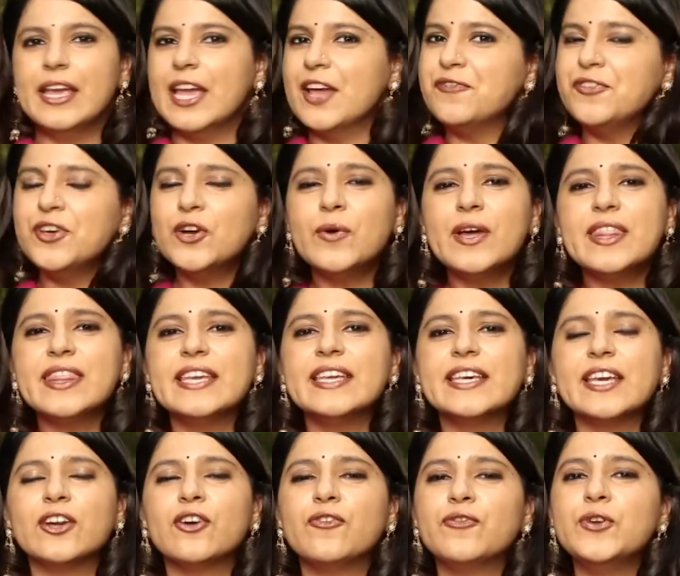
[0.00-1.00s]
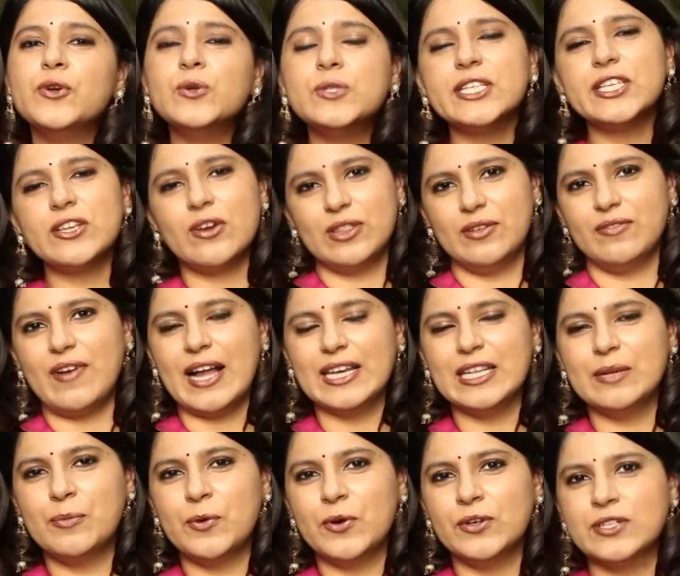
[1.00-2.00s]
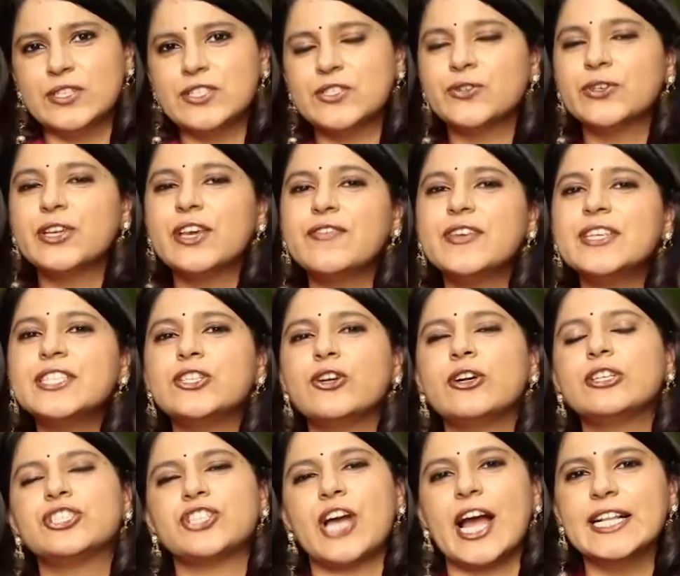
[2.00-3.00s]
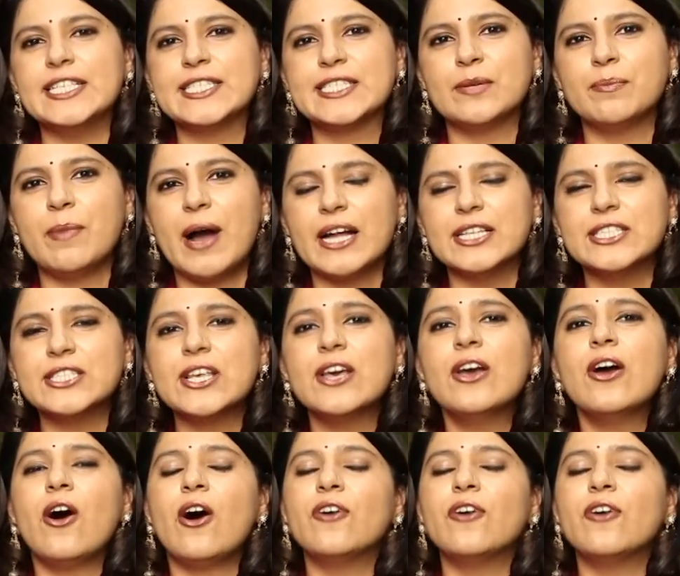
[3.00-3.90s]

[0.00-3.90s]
If you were thinking of using your Diwali bonus to give in to your child's demands